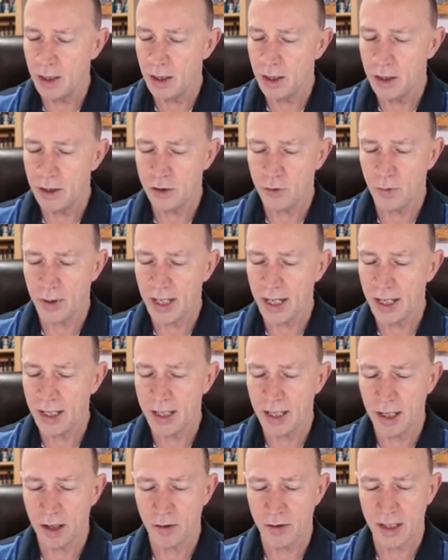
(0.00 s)
So again,
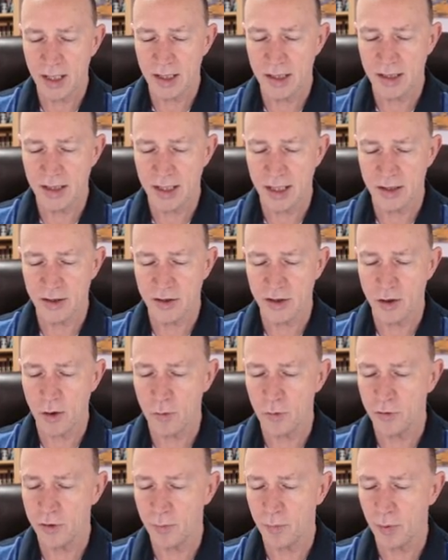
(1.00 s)
here he says
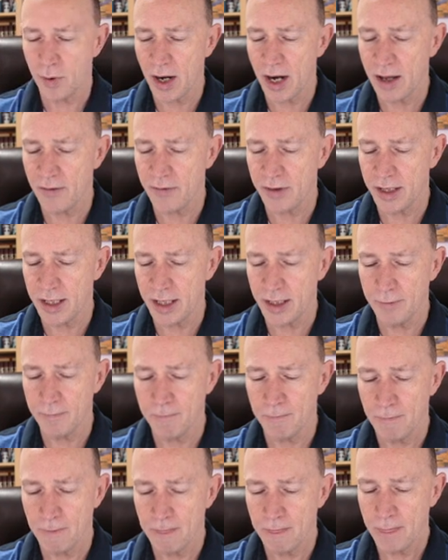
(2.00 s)
total depravity
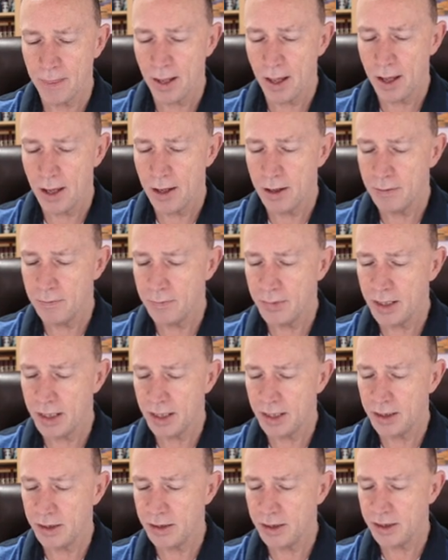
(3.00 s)

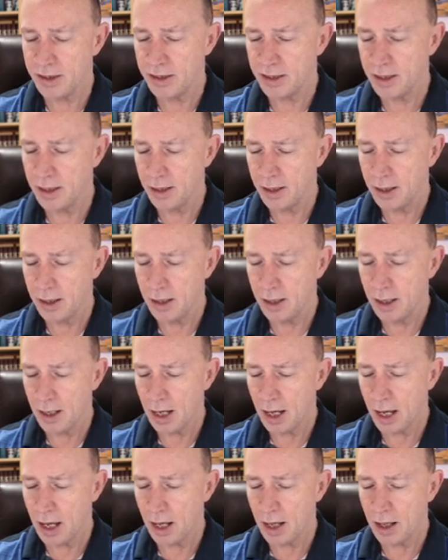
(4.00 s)
means
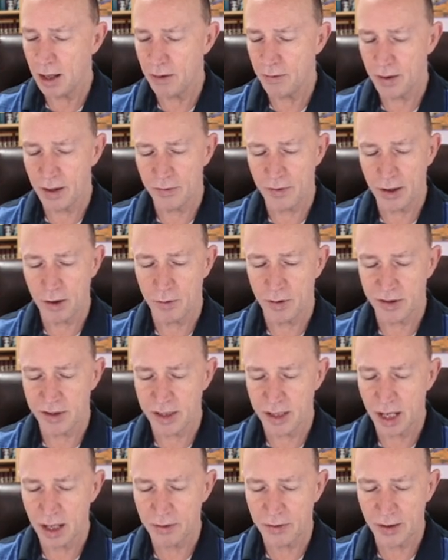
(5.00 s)
uh, that there is
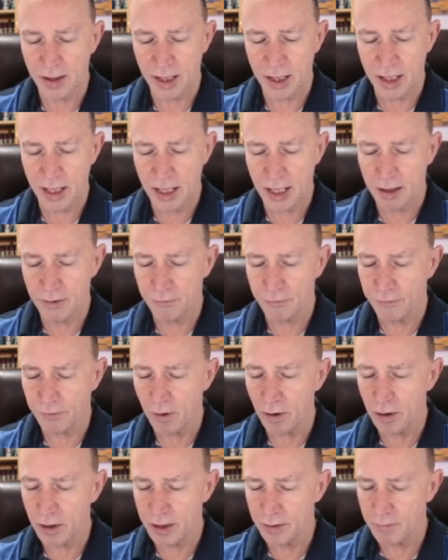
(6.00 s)
nothing in
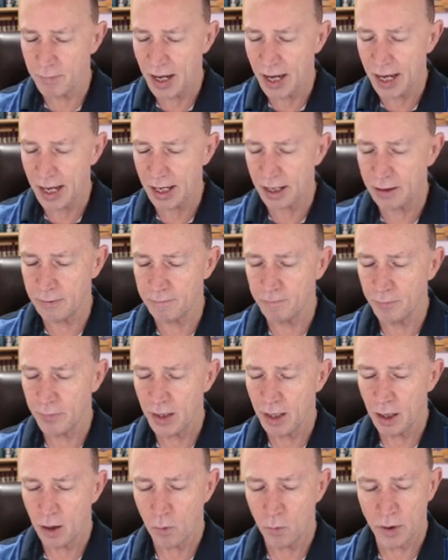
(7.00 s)
fallen man
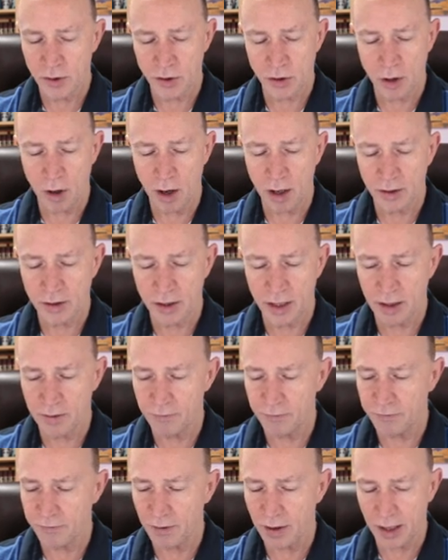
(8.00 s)
which God can
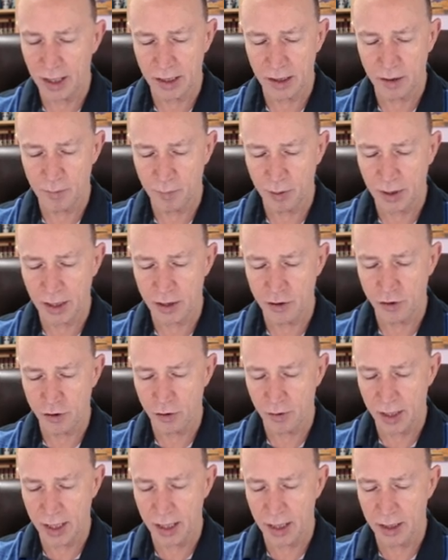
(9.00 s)
find
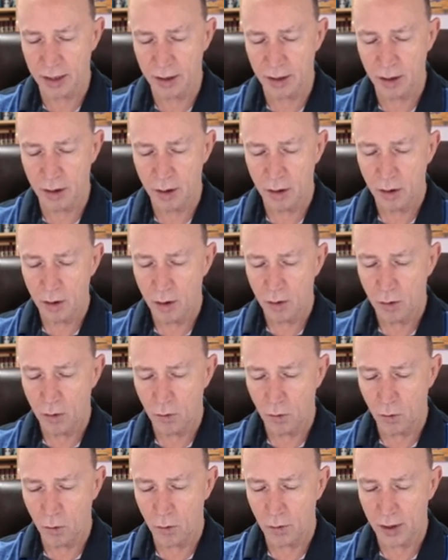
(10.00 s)
pleasure in
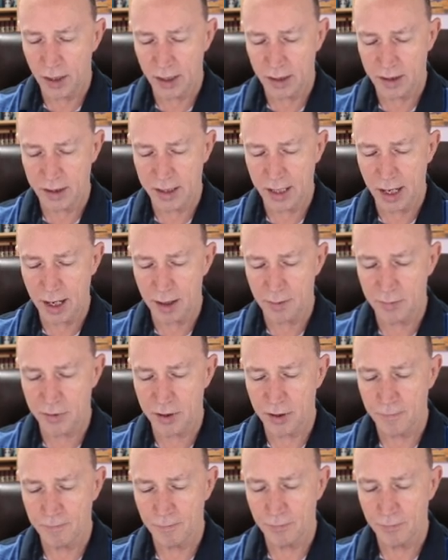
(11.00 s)
or accept.